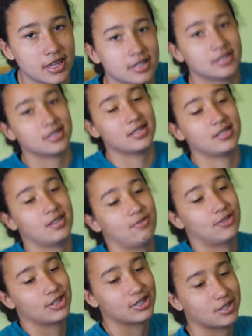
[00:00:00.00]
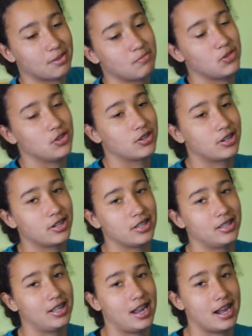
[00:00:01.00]
Universal clipboard, so you can copy
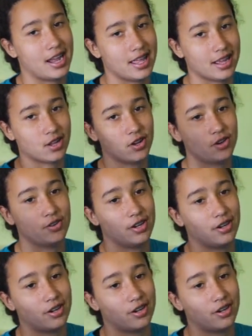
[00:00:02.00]
something from your phone, your